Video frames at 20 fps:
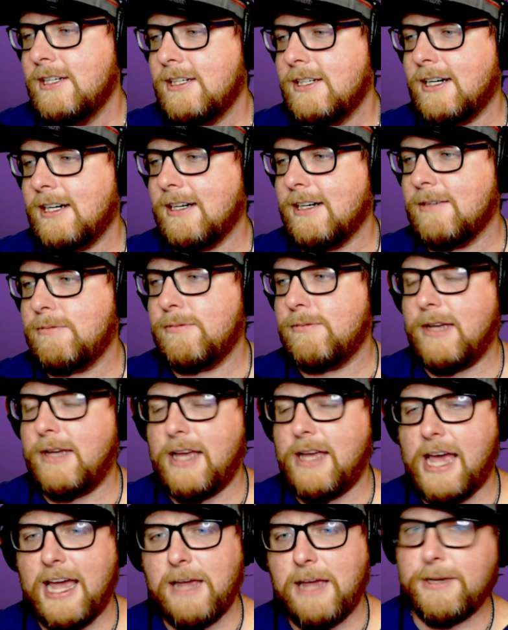Uh,
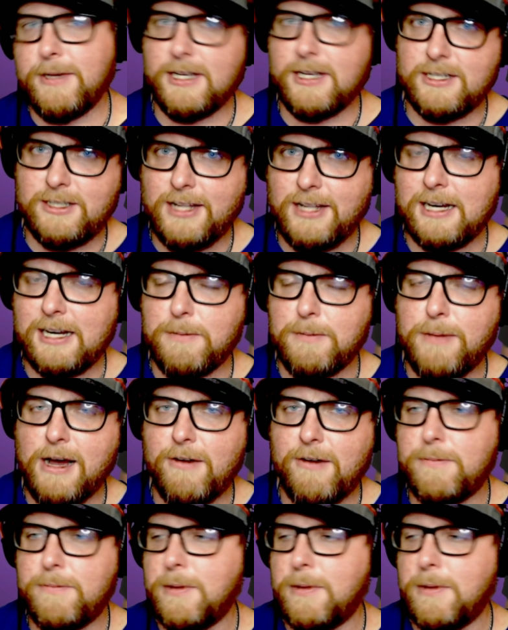a because of lack of power,